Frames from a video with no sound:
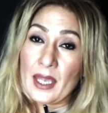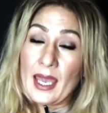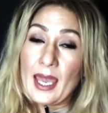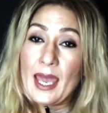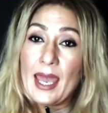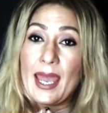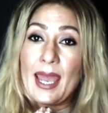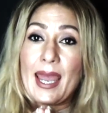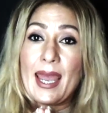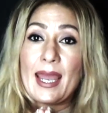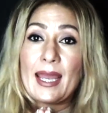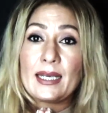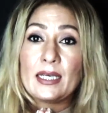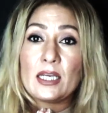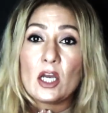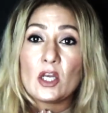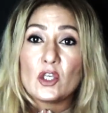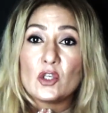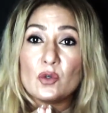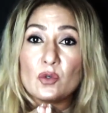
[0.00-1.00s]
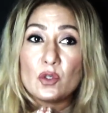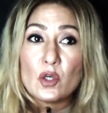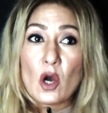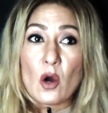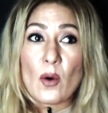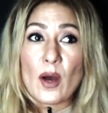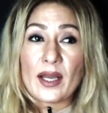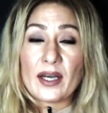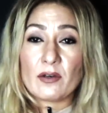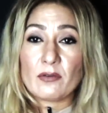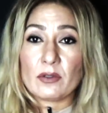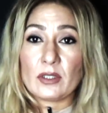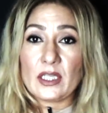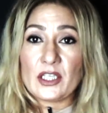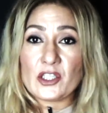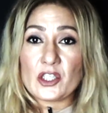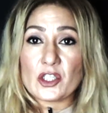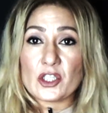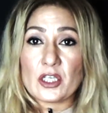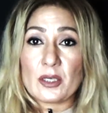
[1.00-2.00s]
and you go in a
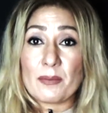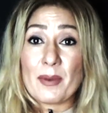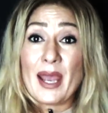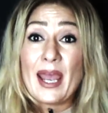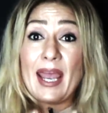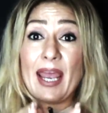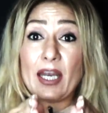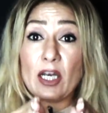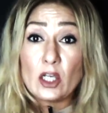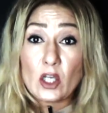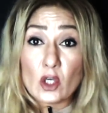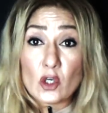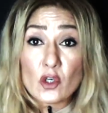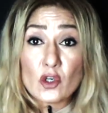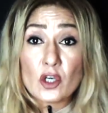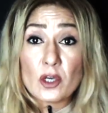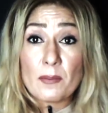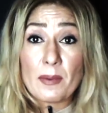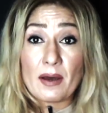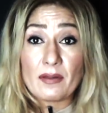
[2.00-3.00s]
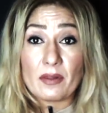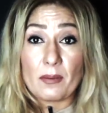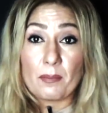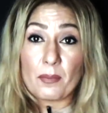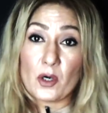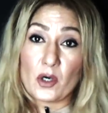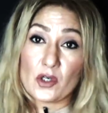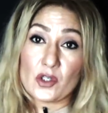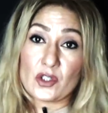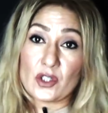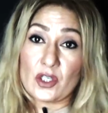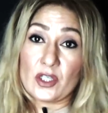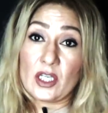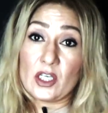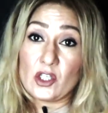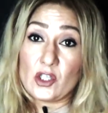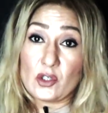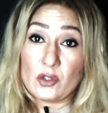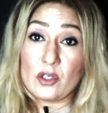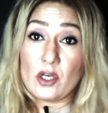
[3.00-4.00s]
relationship and learn about the person
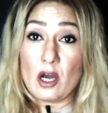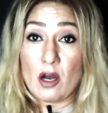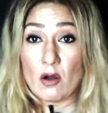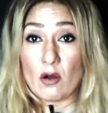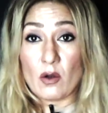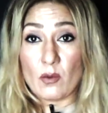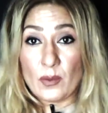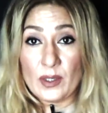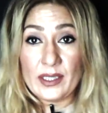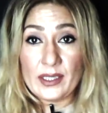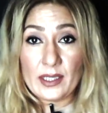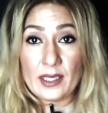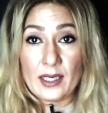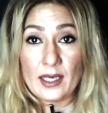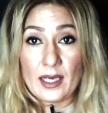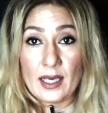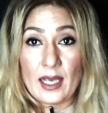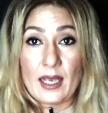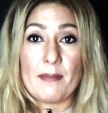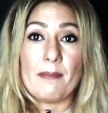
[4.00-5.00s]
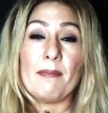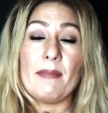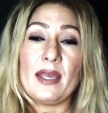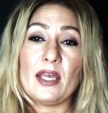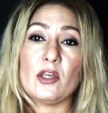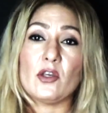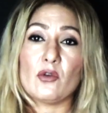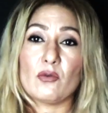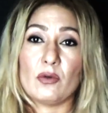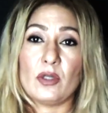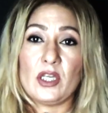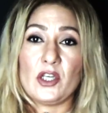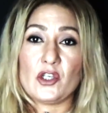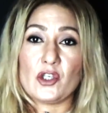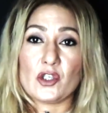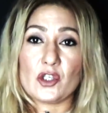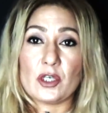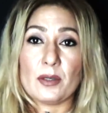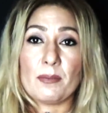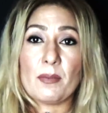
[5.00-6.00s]
that you're going with and make your
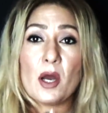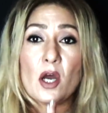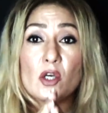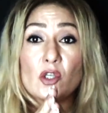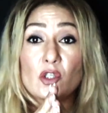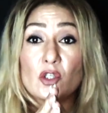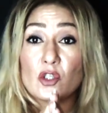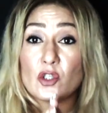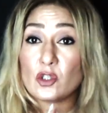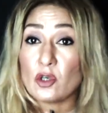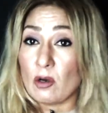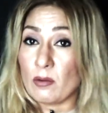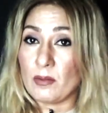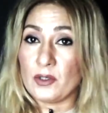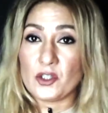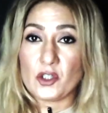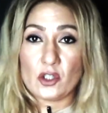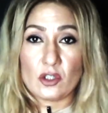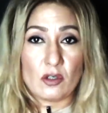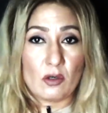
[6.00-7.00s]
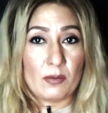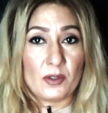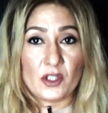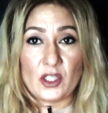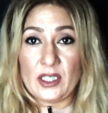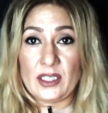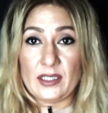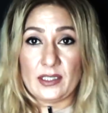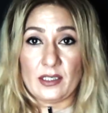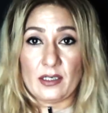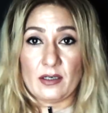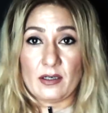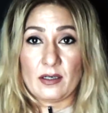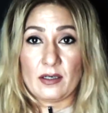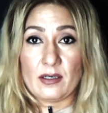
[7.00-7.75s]
relationship so much, so much easier.